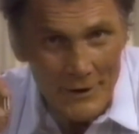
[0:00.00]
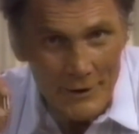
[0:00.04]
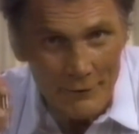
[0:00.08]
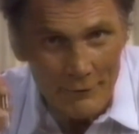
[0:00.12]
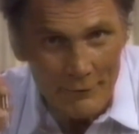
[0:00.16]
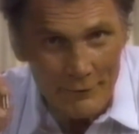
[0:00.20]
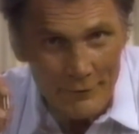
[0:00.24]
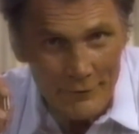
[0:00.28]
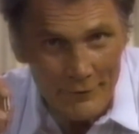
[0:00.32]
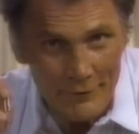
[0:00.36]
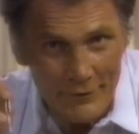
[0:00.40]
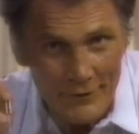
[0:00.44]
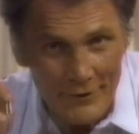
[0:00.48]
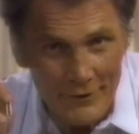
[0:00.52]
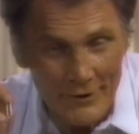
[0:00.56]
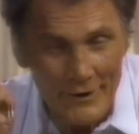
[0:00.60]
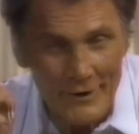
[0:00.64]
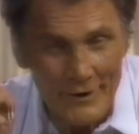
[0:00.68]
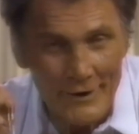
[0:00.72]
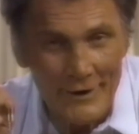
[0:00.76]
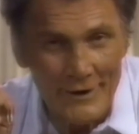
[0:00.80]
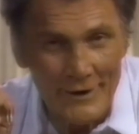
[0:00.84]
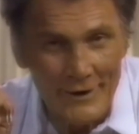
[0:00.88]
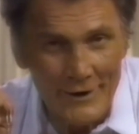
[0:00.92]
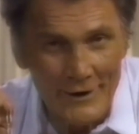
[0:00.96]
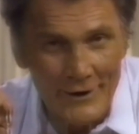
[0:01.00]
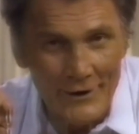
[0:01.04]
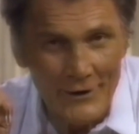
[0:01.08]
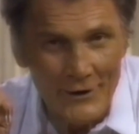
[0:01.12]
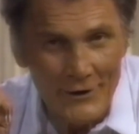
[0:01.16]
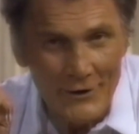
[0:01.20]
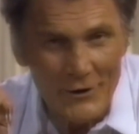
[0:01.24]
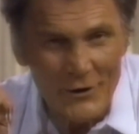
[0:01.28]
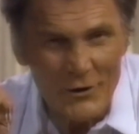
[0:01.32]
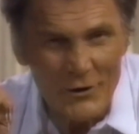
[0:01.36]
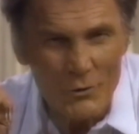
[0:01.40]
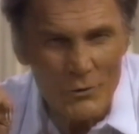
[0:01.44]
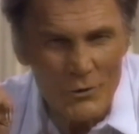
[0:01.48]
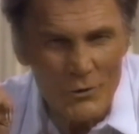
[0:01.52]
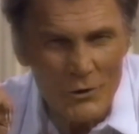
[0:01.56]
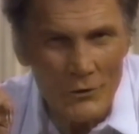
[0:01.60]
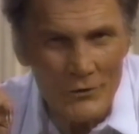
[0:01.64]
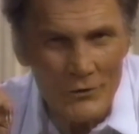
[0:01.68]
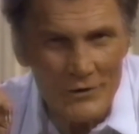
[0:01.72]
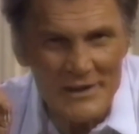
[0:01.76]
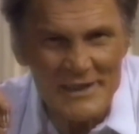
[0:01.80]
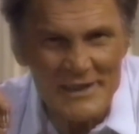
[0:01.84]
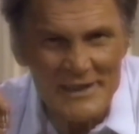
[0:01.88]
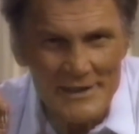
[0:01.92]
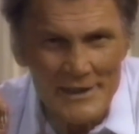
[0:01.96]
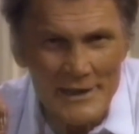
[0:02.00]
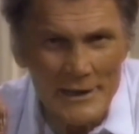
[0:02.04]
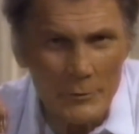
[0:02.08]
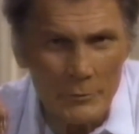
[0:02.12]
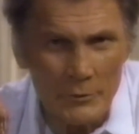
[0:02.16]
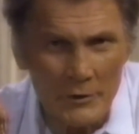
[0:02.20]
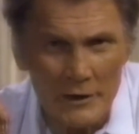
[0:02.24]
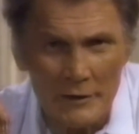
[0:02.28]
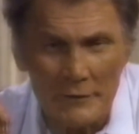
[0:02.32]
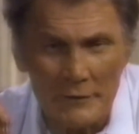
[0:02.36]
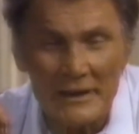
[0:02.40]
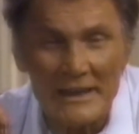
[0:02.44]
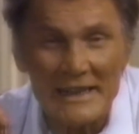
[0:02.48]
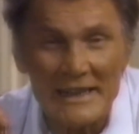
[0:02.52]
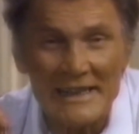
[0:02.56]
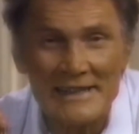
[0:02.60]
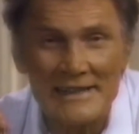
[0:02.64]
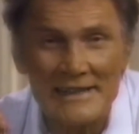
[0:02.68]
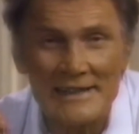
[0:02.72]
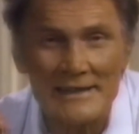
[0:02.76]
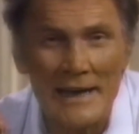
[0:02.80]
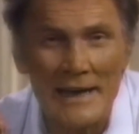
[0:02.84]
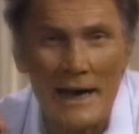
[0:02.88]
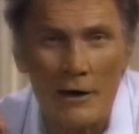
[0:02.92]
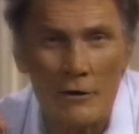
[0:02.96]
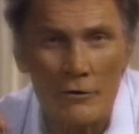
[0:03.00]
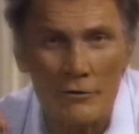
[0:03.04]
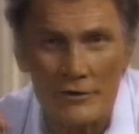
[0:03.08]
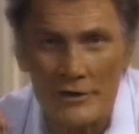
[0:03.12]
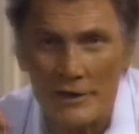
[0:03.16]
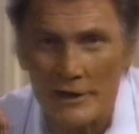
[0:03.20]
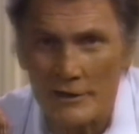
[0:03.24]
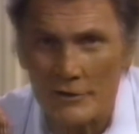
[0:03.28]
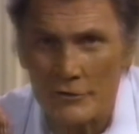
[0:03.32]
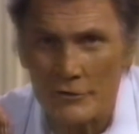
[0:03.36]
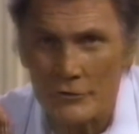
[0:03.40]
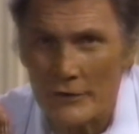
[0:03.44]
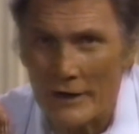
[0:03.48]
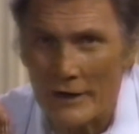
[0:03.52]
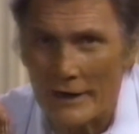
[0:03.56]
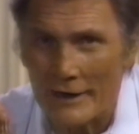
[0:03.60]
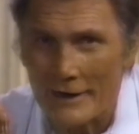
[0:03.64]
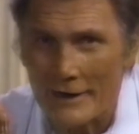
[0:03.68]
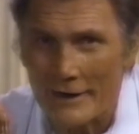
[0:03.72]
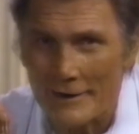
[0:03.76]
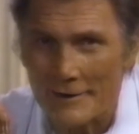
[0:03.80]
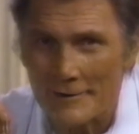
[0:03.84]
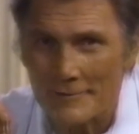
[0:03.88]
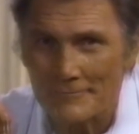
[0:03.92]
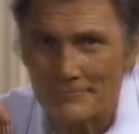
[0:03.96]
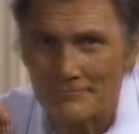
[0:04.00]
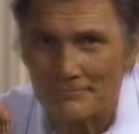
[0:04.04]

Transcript: If you know the secret of an astounding trick.